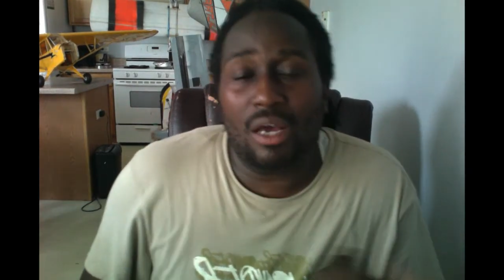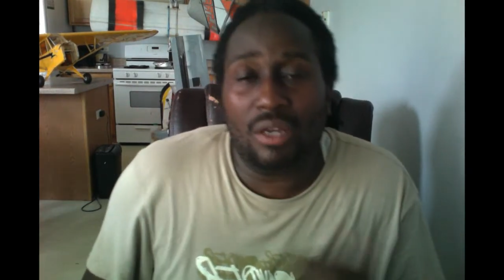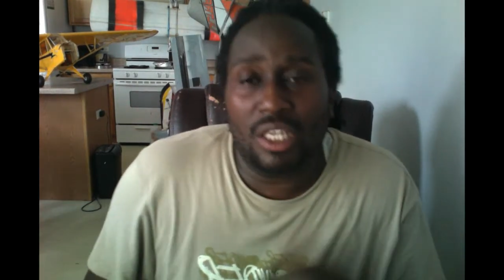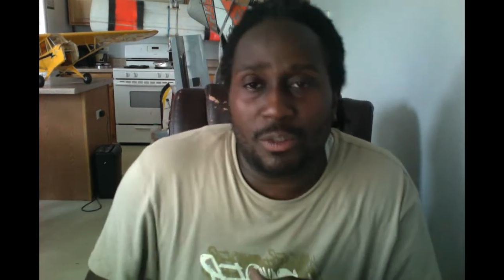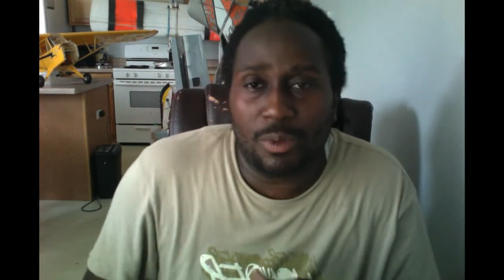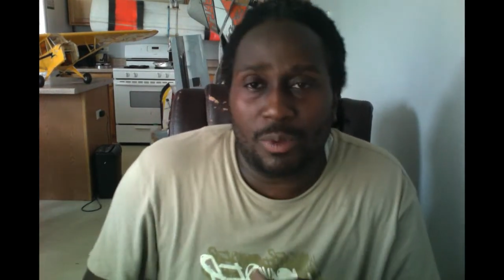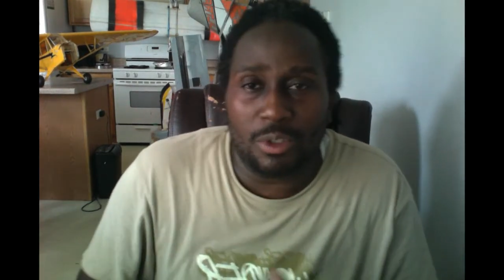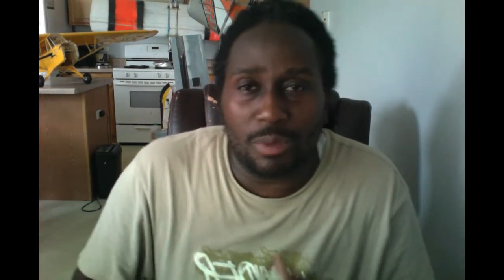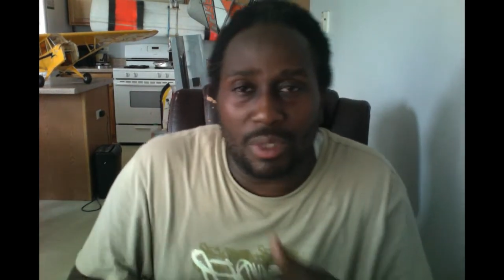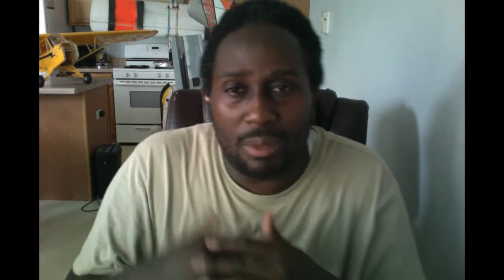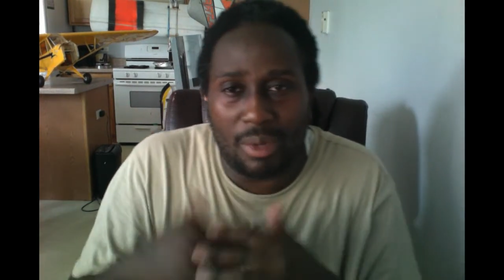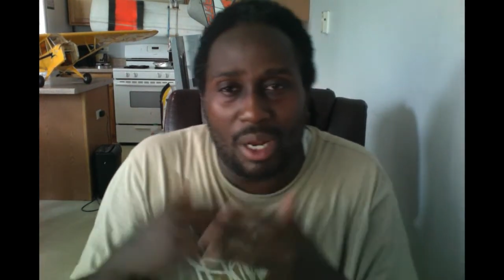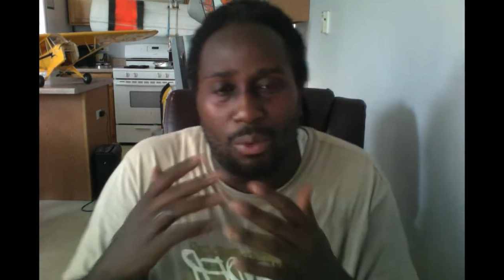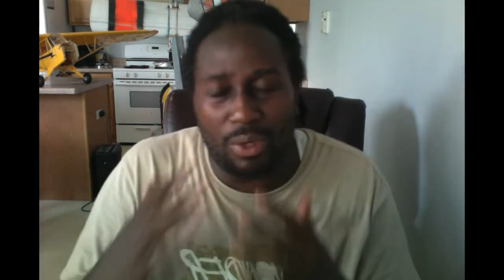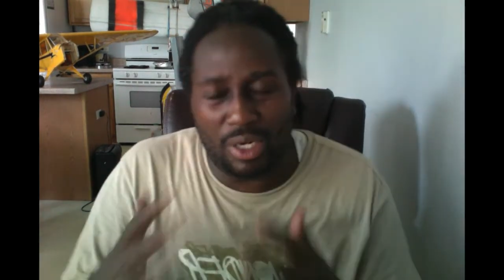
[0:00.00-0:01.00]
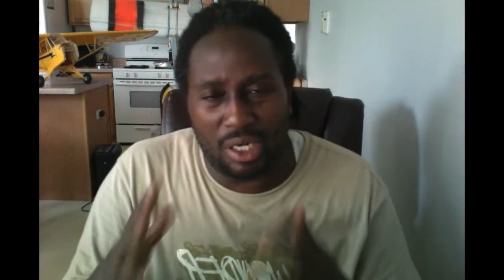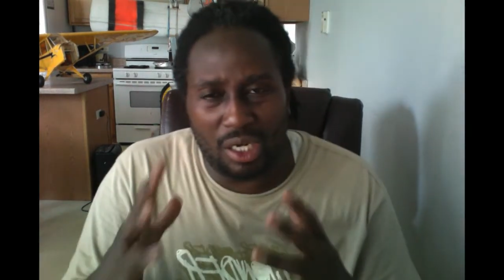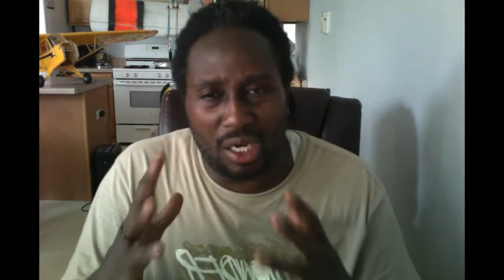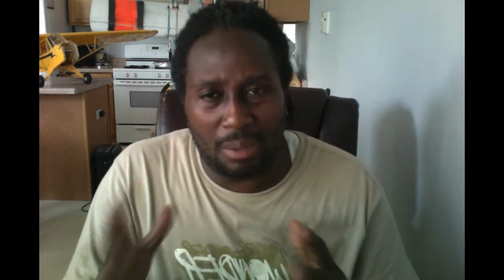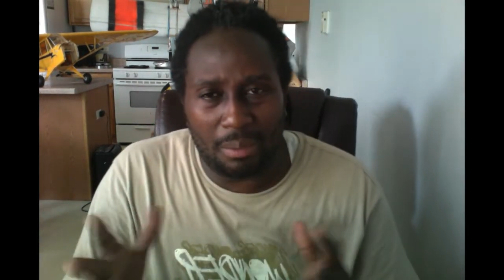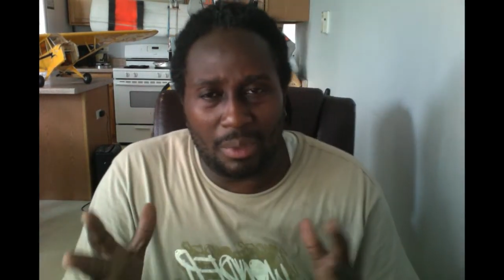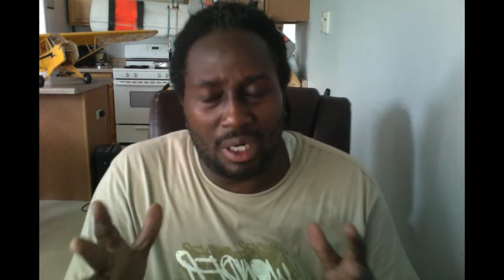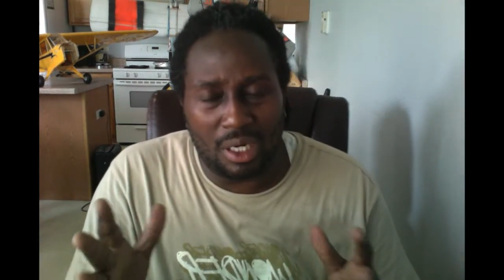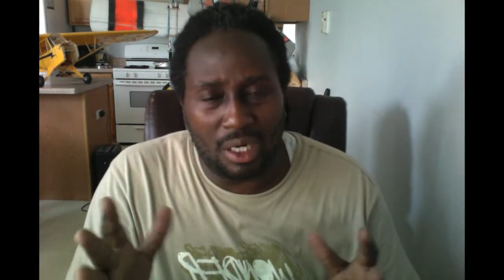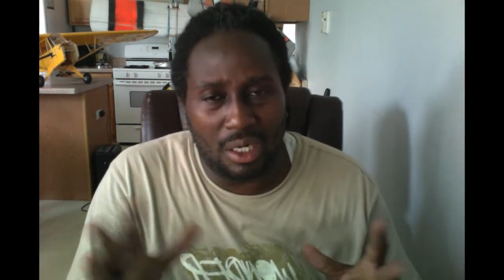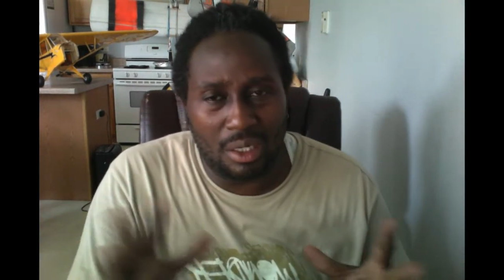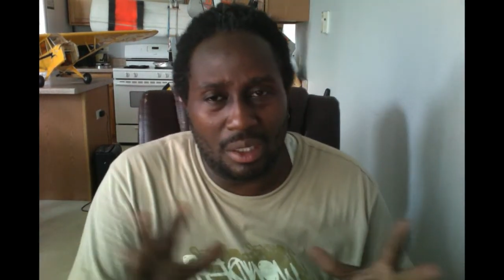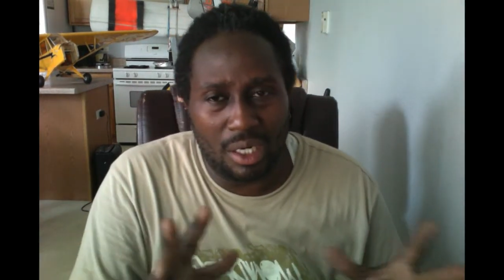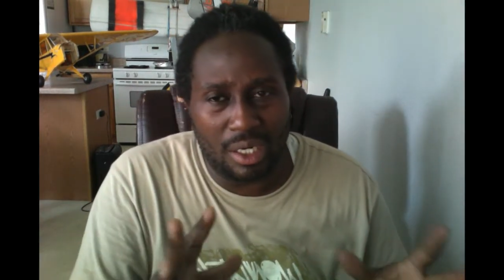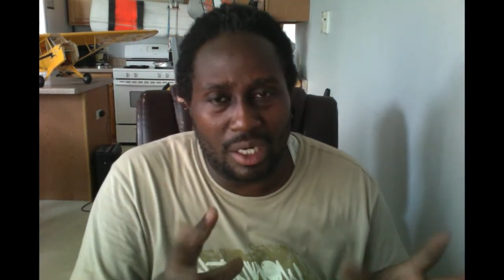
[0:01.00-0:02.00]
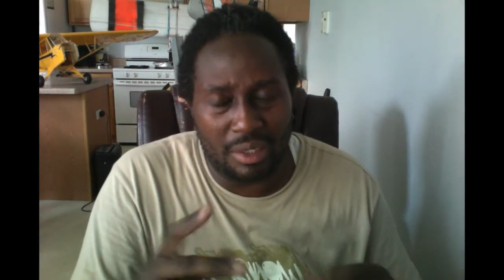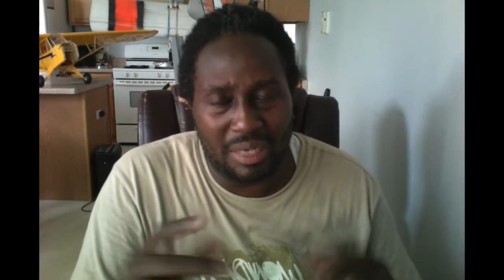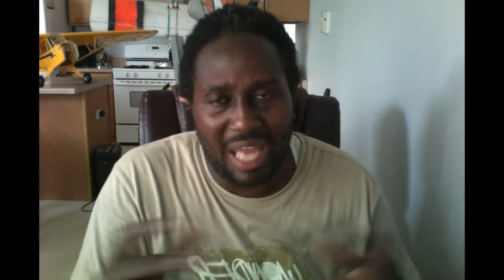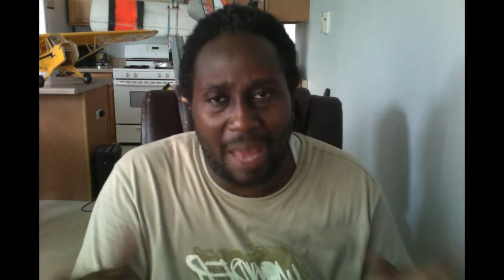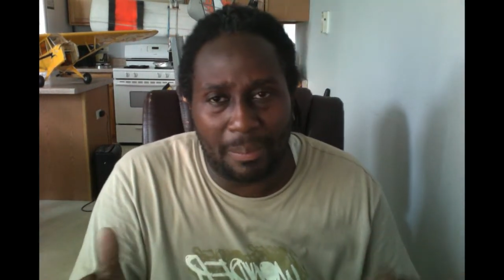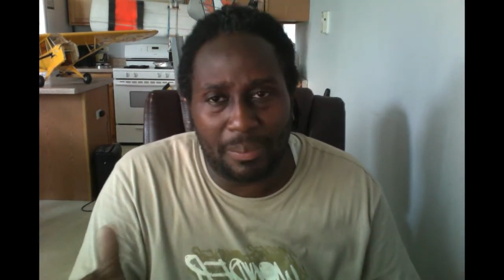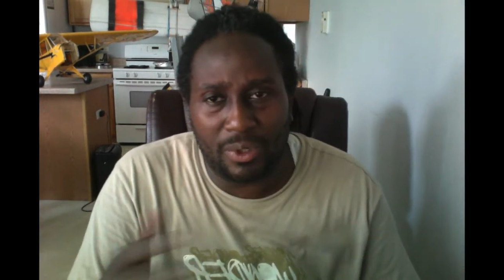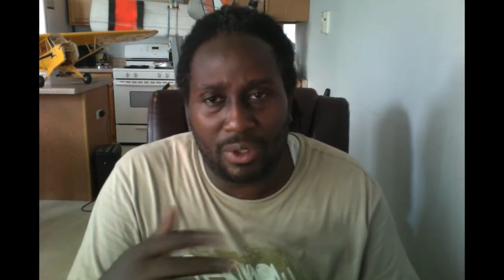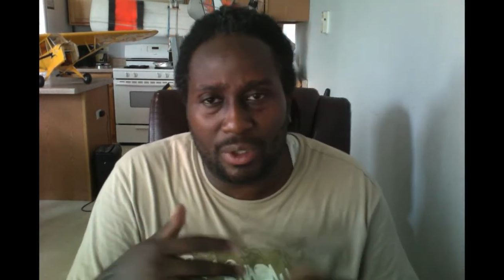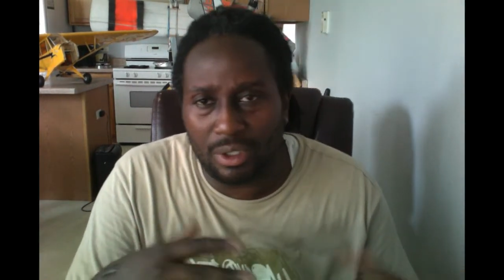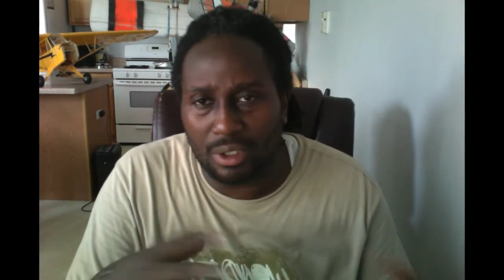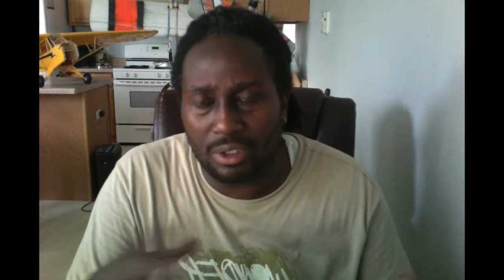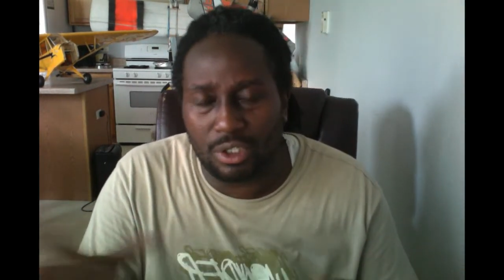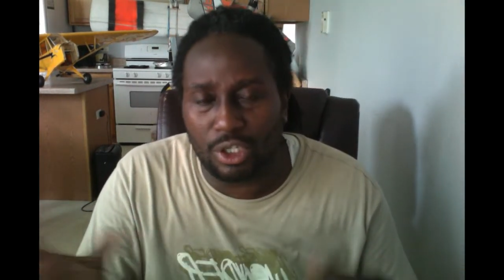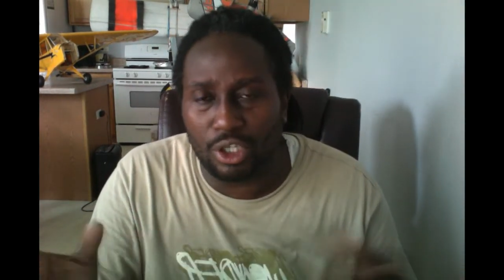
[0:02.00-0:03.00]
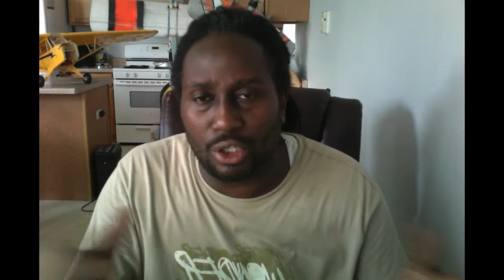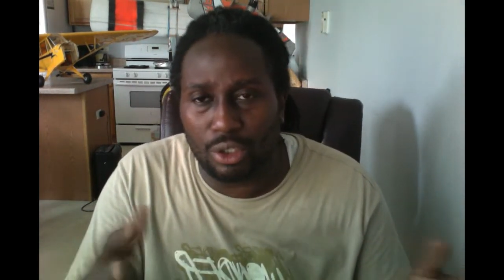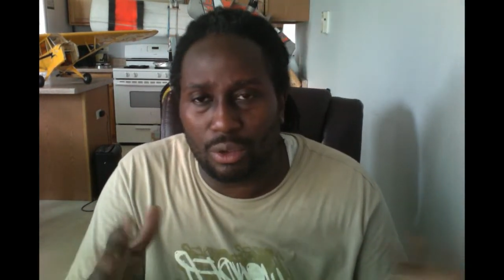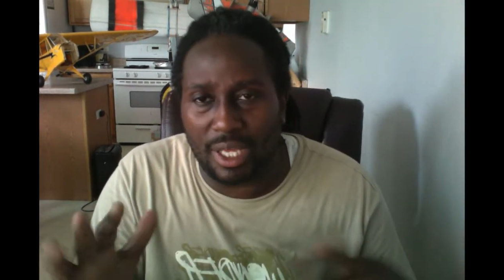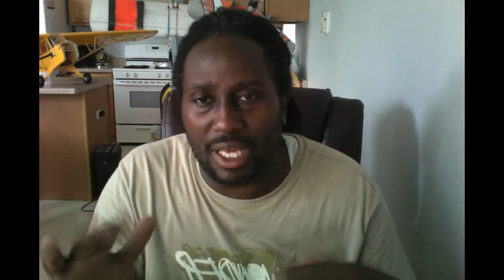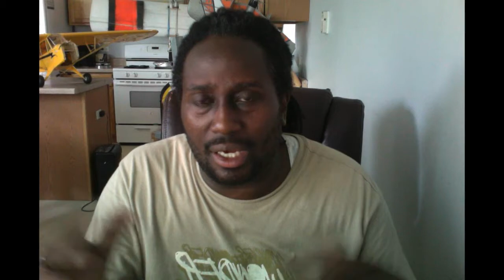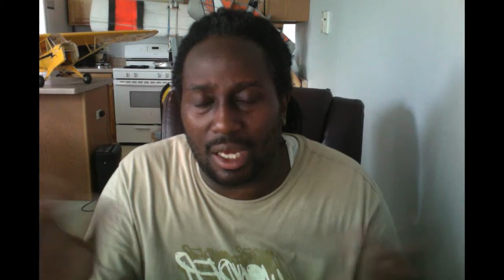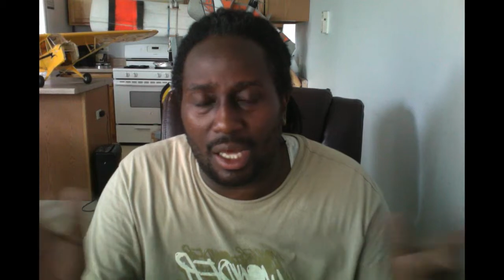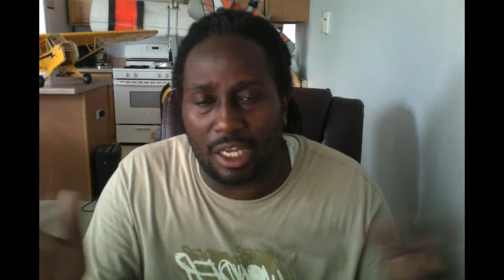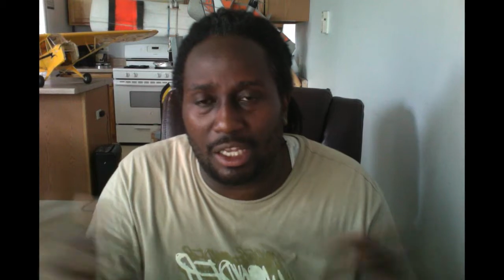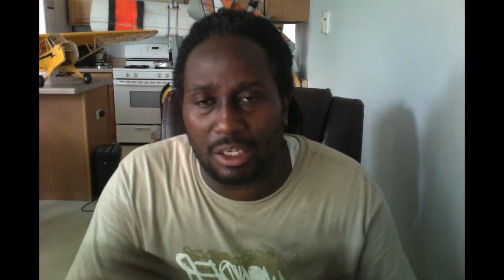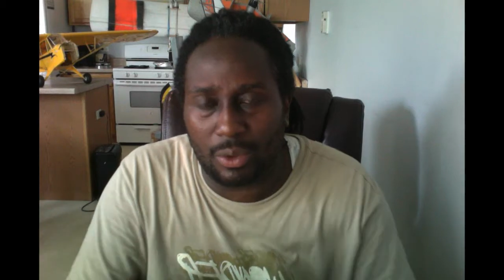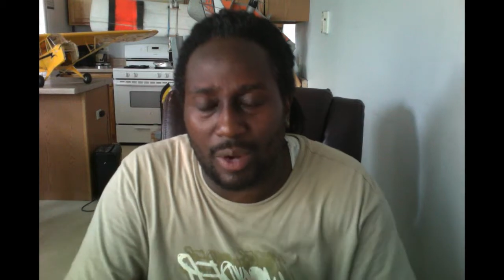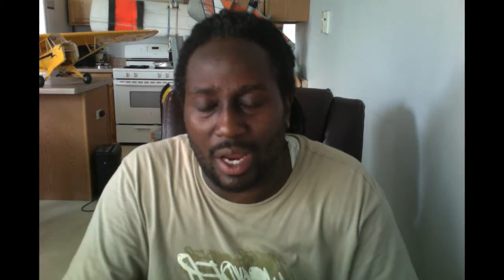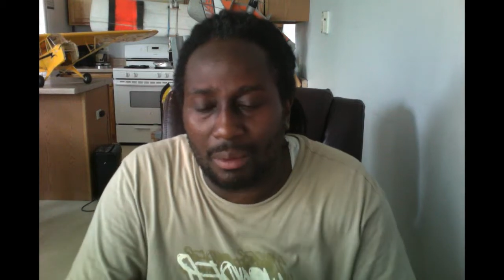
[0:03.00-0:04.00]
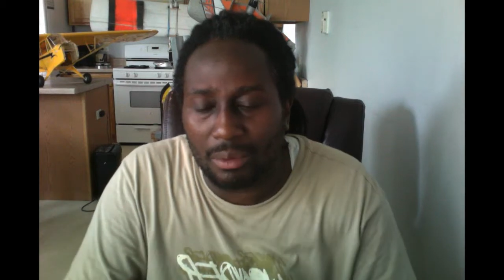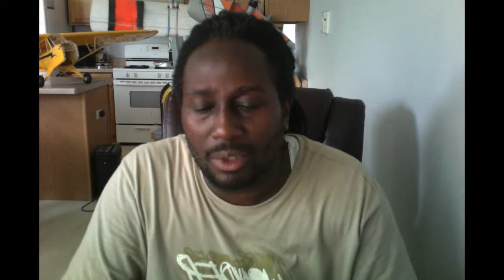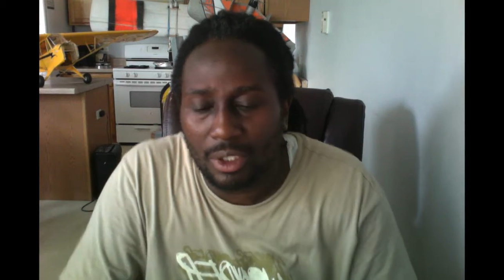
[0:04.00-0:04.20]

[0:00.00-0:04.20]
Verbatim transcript: They're supposed to be coming out with an, up, uh, adapter, so you can do that